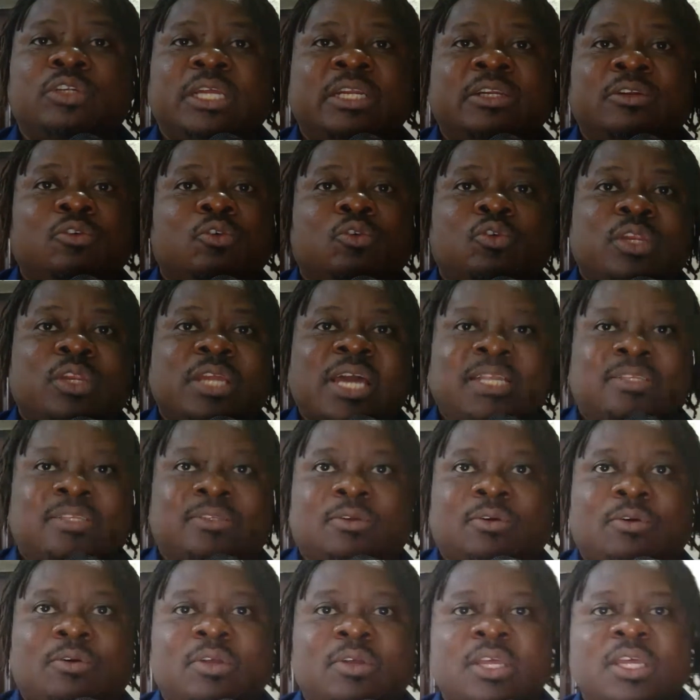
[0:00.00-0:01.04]
They're not holy at
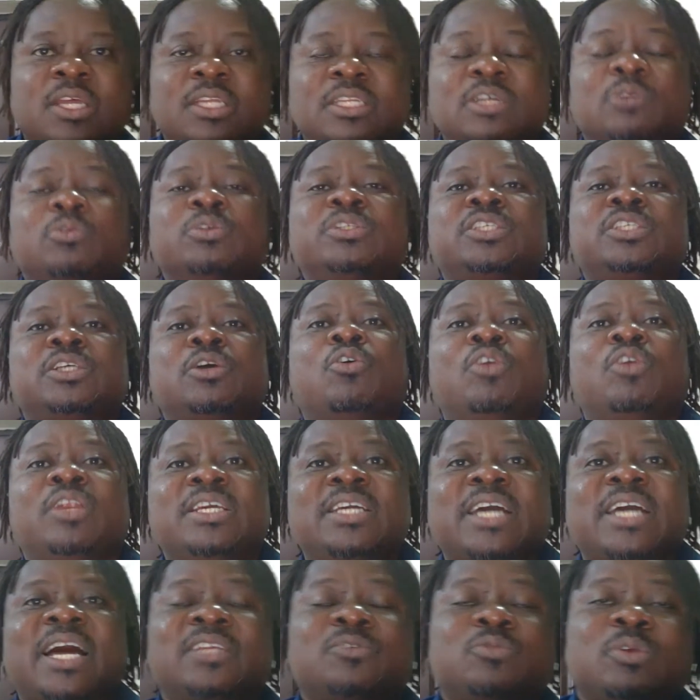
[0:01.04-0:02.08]
all. They will see
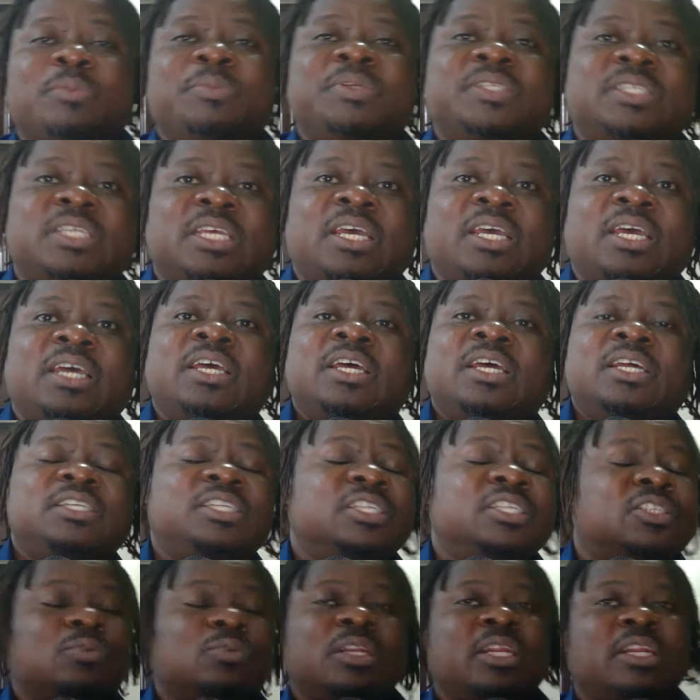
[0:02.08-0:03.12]
hooligans when we say
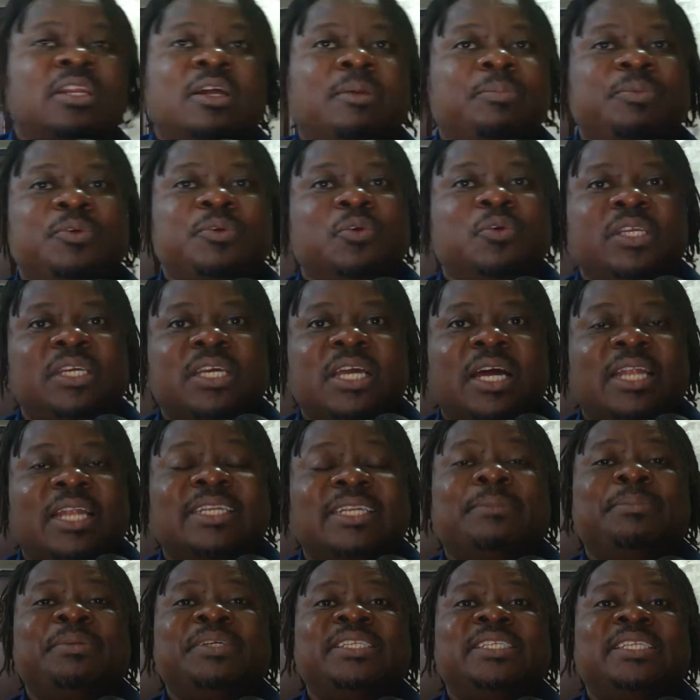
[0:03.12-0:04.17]
this one, they not be hooligans.
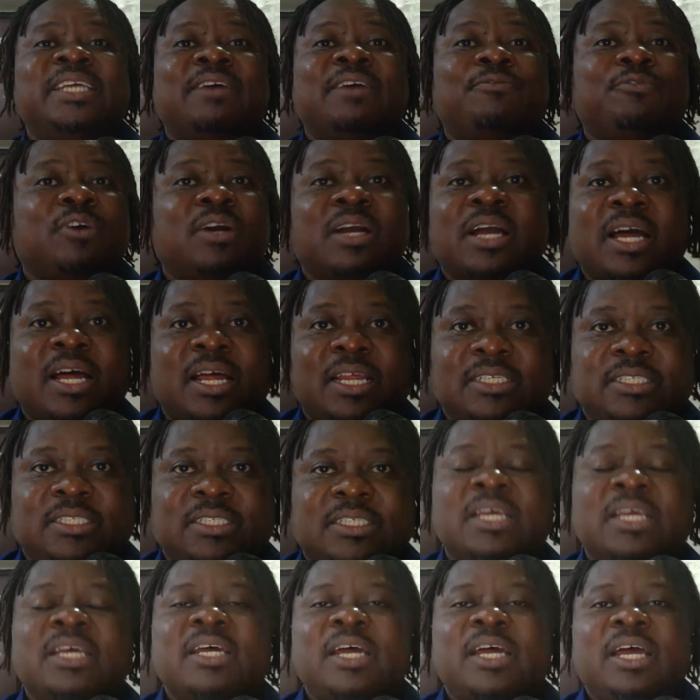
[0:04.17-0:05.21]
They be devil
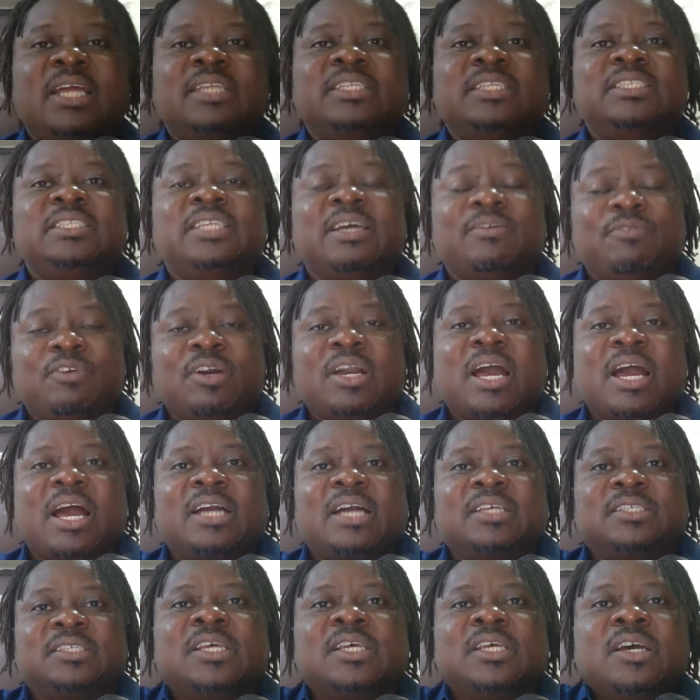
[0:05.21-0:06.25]
gangs, and the devil
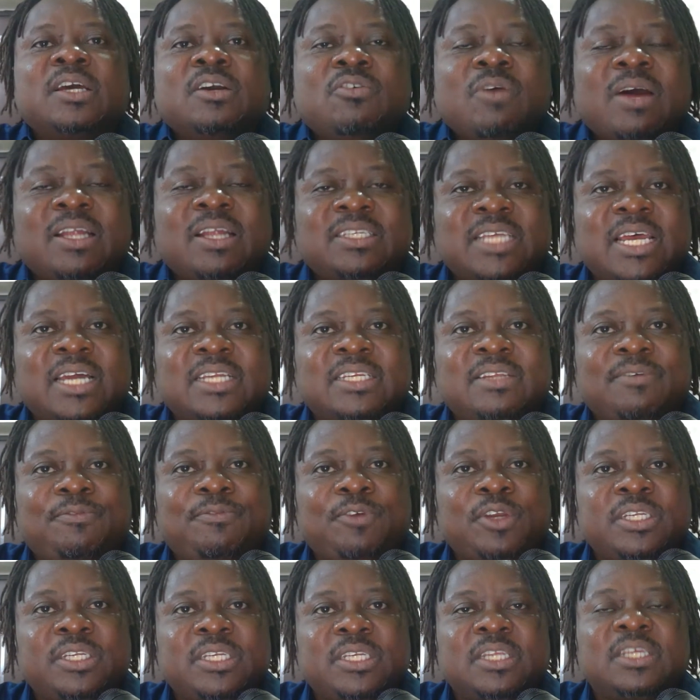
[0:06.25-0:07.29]
gangs go attack them
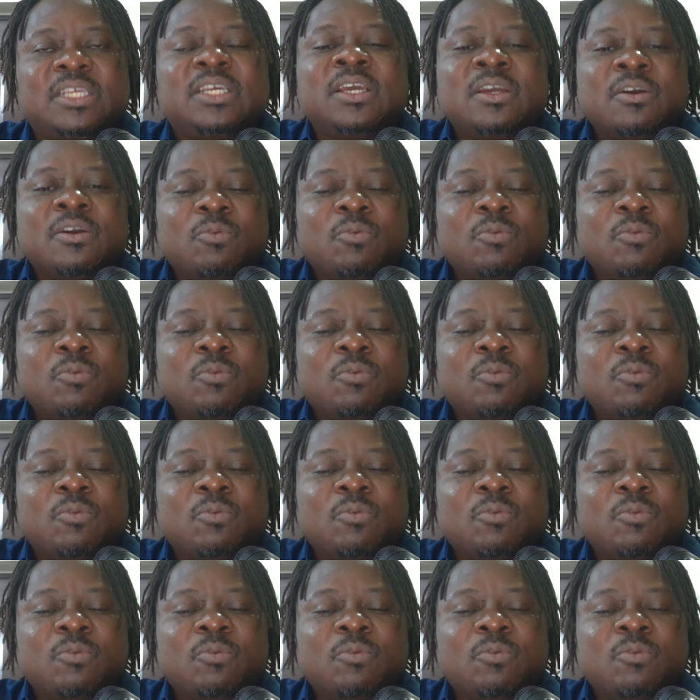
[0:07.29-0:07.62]
for Italy.